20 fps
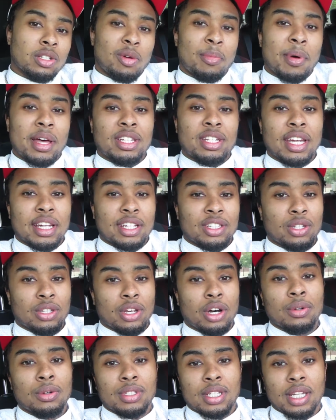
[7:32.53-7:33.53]
So we're about to check into
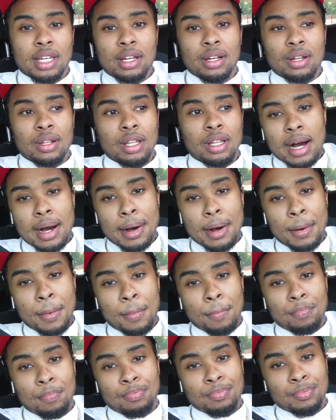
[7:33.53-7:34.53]
the hotel,
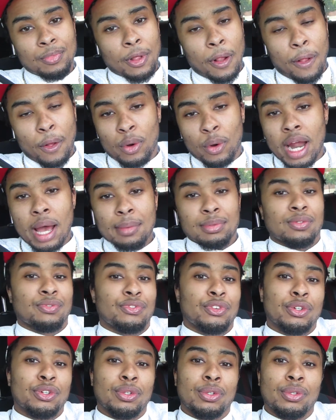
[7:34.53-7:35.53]
grab some
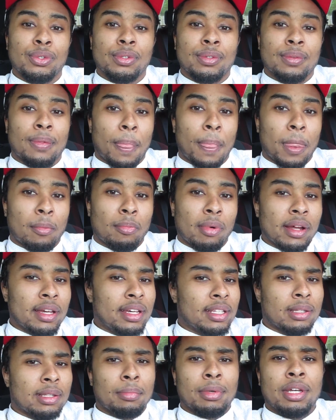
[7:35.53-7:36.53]
food. Probably
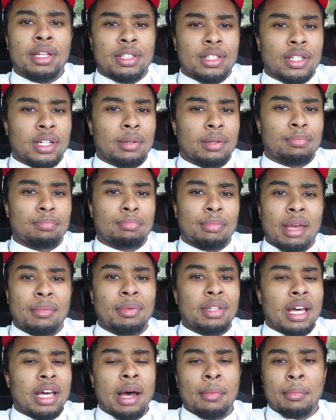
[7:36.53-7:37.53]
hit the beach up,
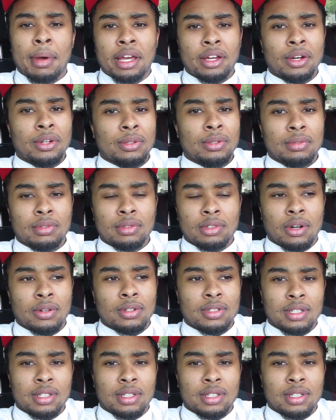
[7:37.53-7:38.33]
maybe not, I might go to